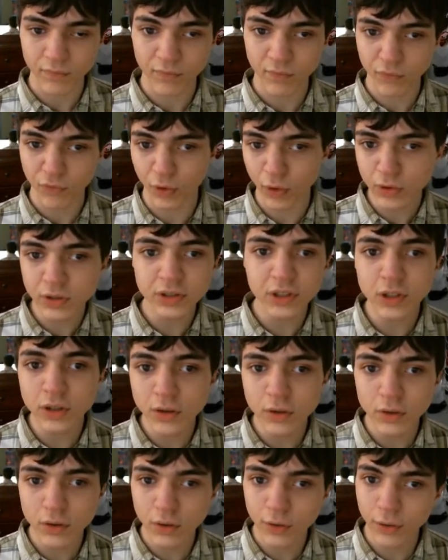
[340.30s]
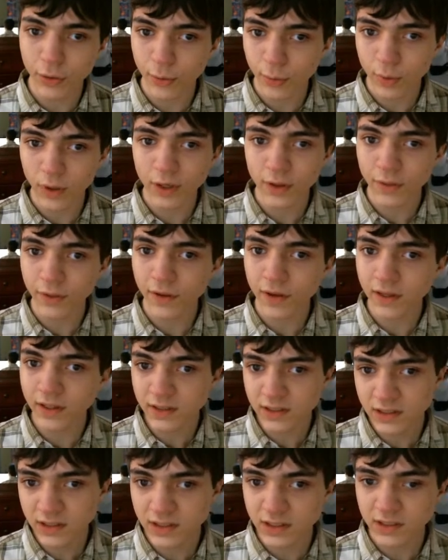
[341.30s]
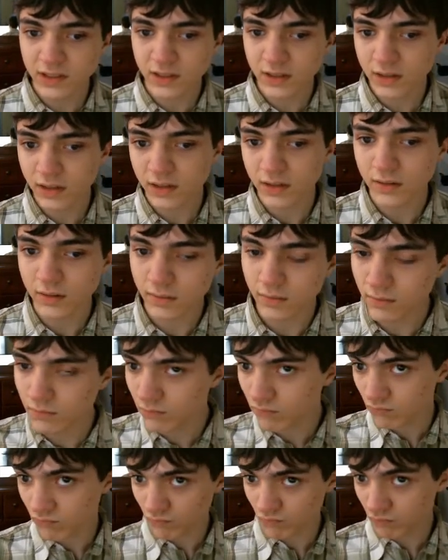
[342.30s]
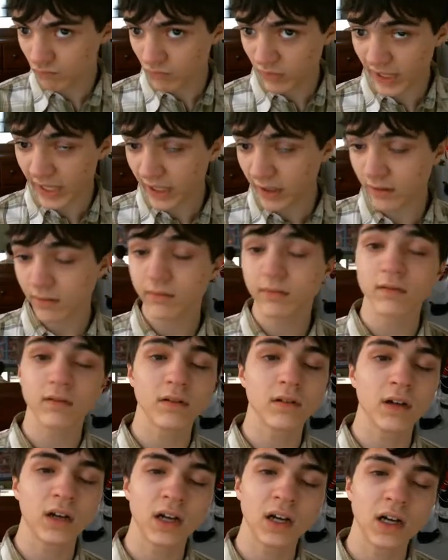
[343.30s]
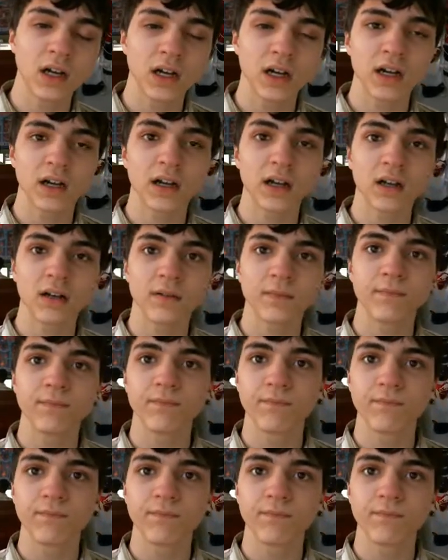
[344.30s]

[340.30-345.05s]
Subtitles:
Those are three things that are